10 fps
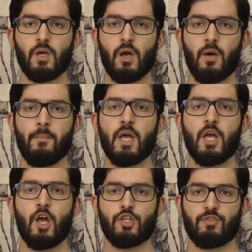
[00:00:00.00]
So
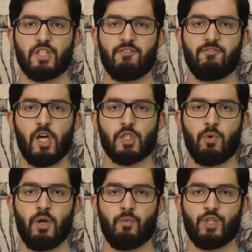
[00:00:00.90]
obviously the first
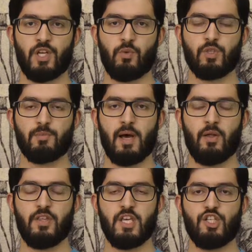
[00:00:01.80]
one, which I did, was
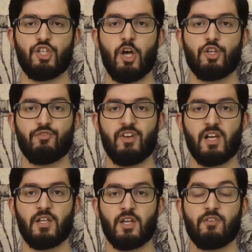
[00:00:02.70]
about the Church of
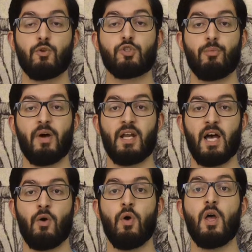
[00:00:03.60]
England, and I've also by
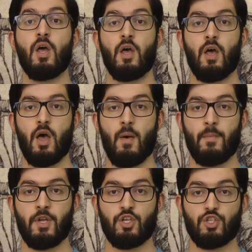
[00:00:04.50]
now, and
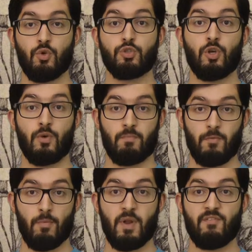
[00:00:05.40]
you should also
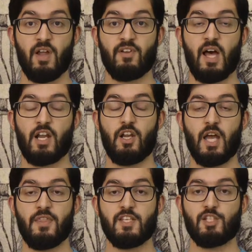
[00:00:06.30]
hopefully have had a look
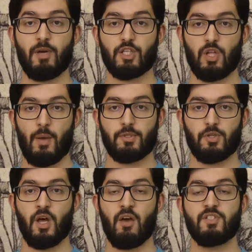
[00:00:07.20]
at the special
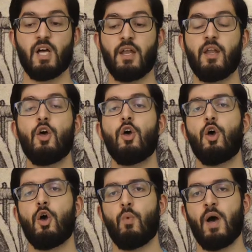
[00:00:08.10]
episode that I've done,
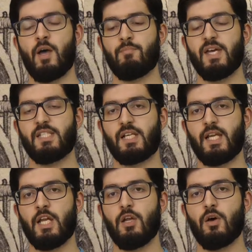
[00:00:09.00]
where I
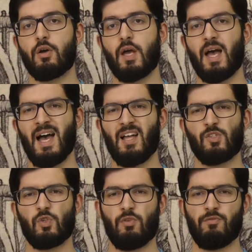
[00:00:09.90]
basically look at
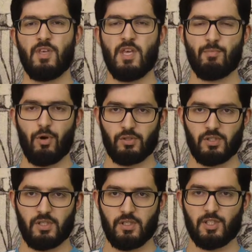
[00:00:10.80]
sort of the
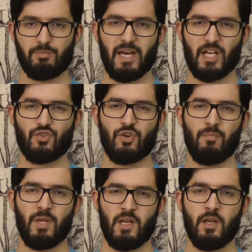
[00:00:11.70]
Protestant
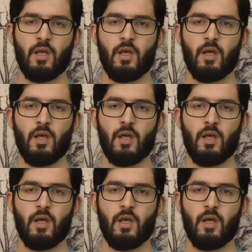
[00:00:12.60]
spectrum and